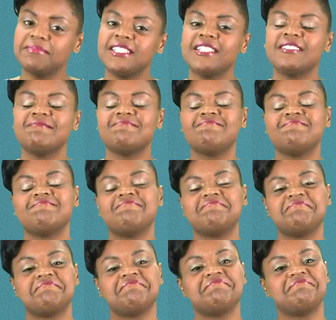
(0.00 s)
Full-length,
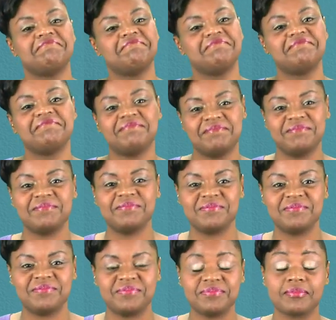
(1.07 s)
live,
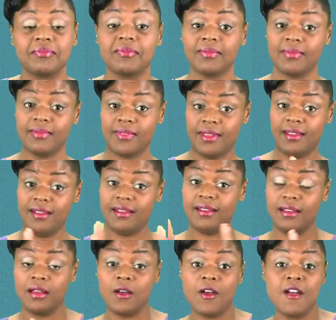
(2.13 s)
and
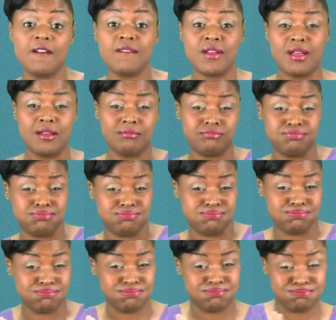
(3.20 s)
near-live
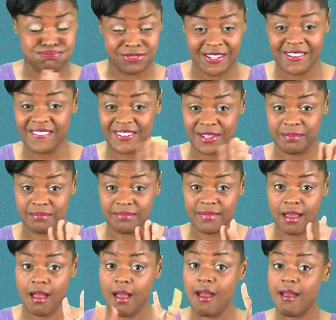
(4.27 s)
programs. A
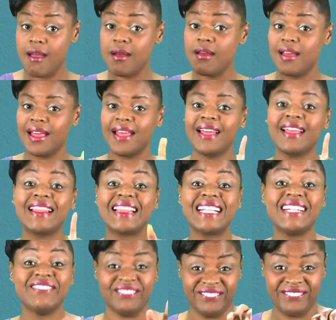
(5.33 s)
live program is a program
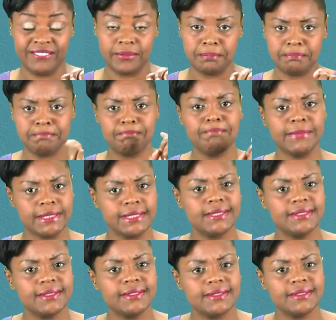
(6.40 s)
shown on television at the
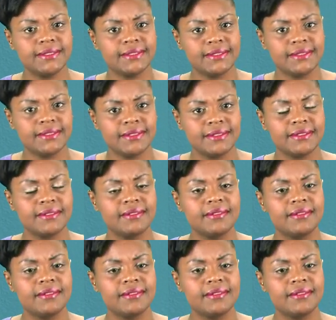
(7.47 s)
same time it is